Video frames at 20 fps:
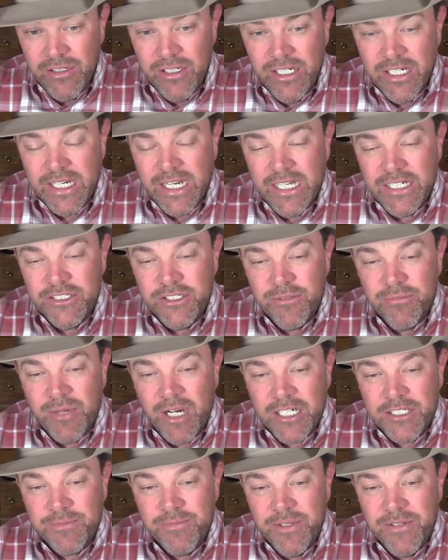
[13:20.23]
look at your
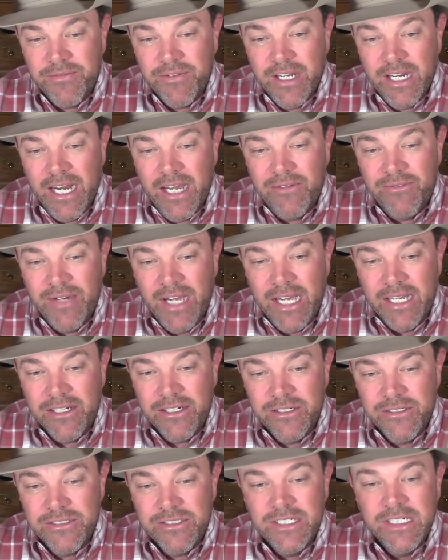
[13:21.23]
box beef cutout
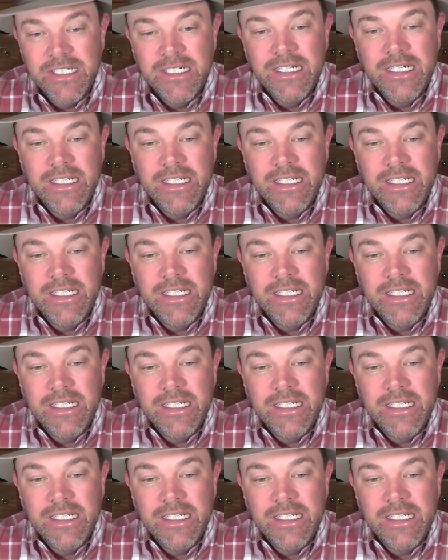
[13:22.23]
values,